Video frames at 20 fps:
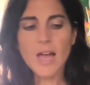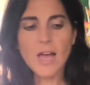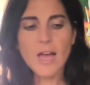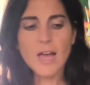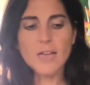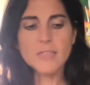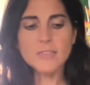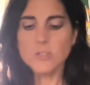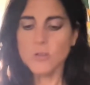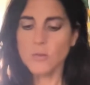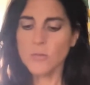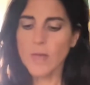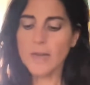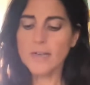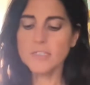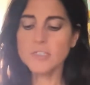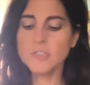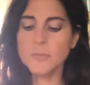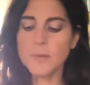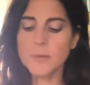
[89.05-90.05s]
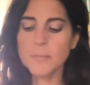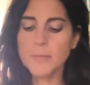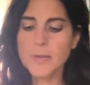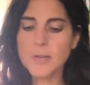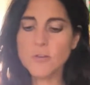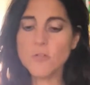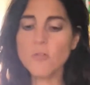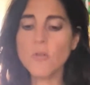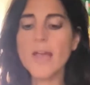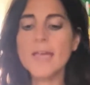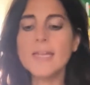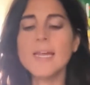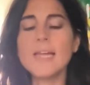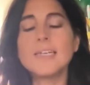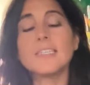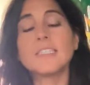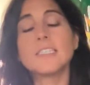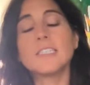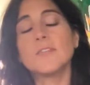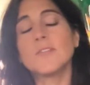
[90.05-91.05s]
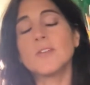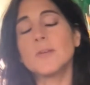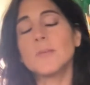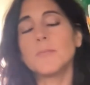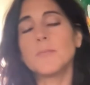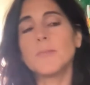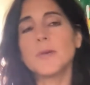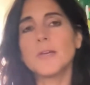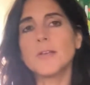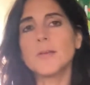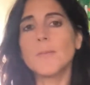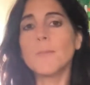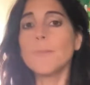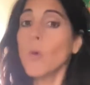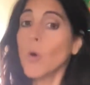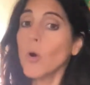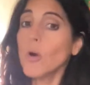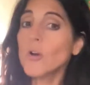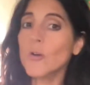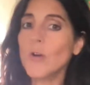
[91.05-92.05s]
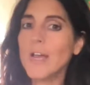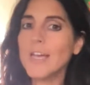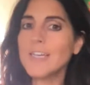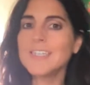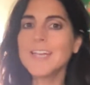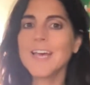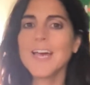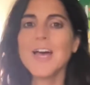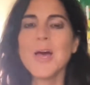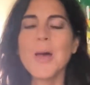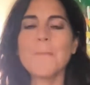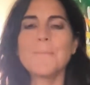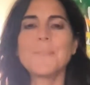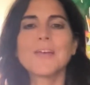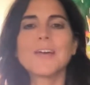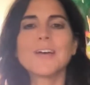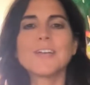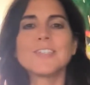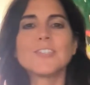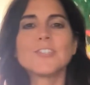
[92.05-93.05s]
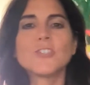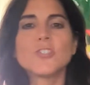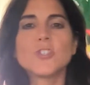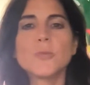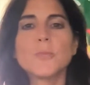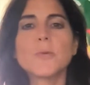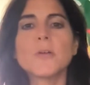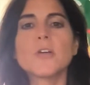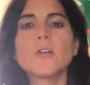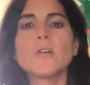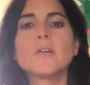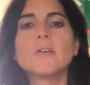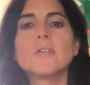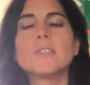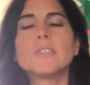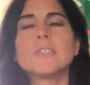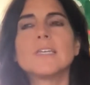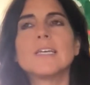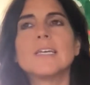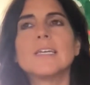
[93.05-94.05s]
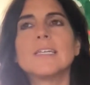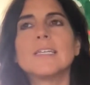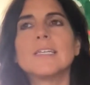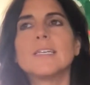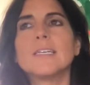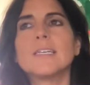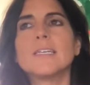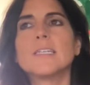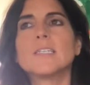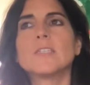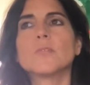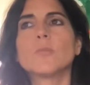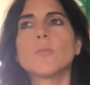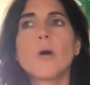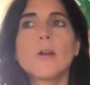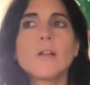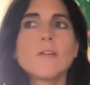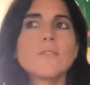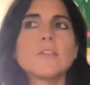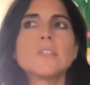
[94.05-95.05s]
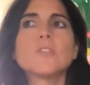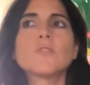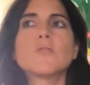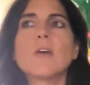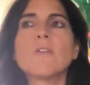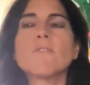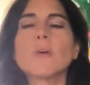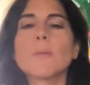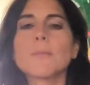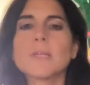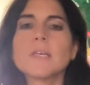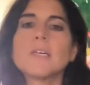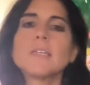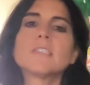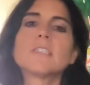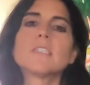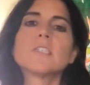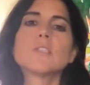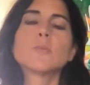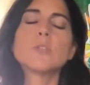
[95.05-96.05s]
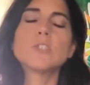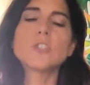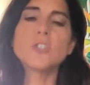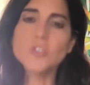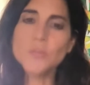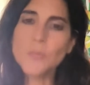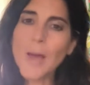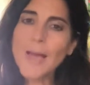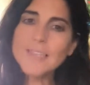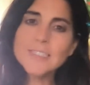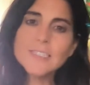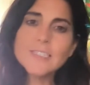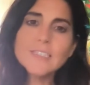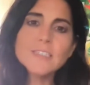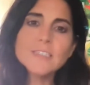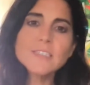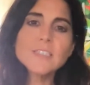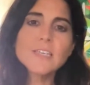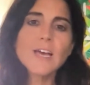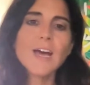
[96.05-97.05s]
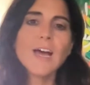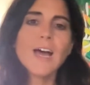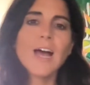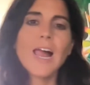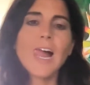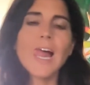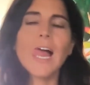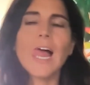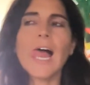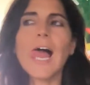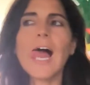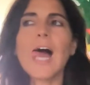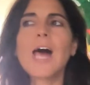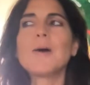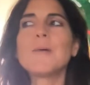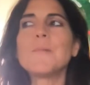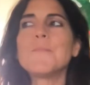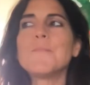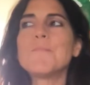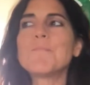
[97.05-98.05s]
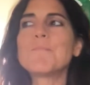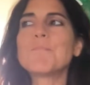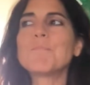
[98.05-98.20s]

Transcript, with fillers: and so that has been great and it's even been more great because jupiter is in his one of his favorite places which is pisces um,